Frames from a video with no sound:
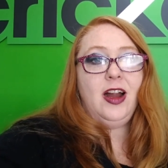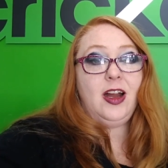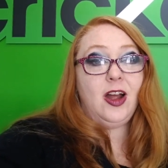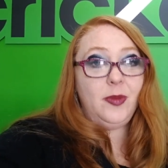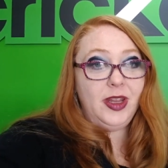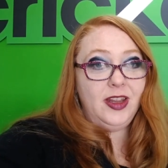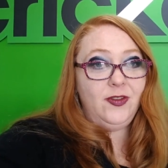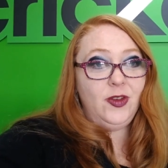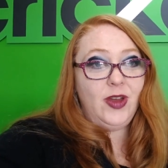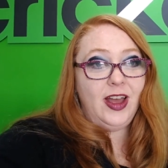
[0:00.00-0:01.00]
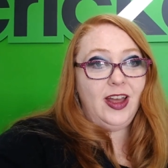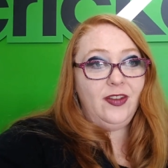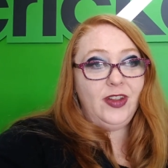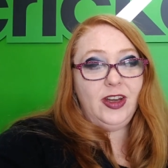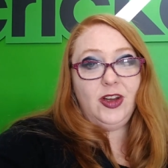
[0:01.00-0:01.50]
comment if you
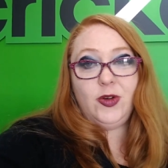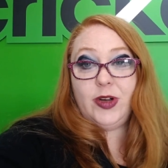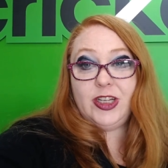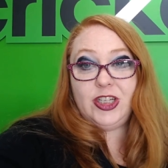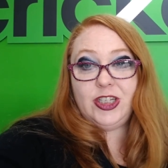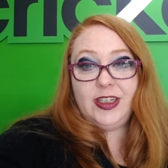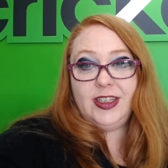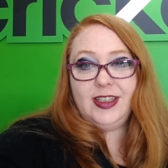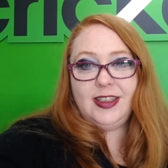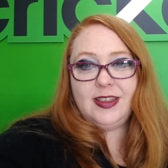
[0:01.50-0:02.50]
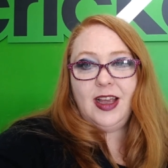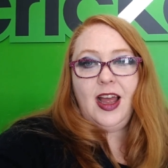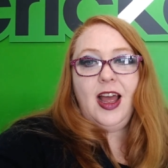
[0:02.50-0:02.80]
have any questions,